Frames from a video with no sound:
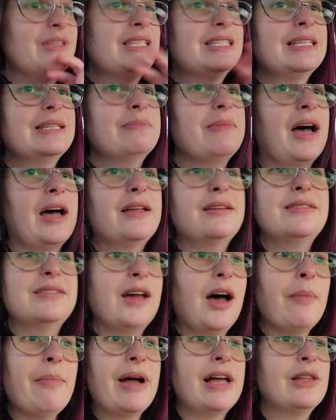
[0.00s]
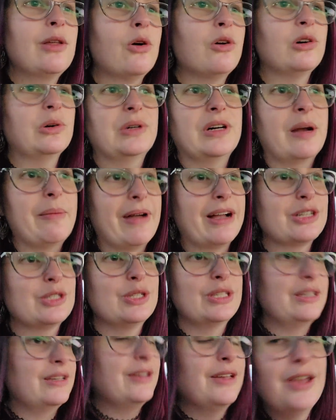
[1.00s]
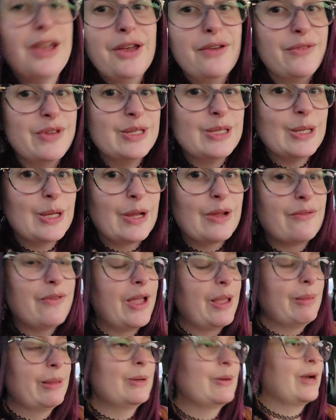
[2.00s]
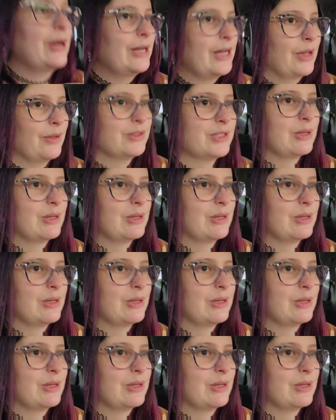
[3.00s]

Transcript: This is my, not my local one. I'm actually visiting family right now.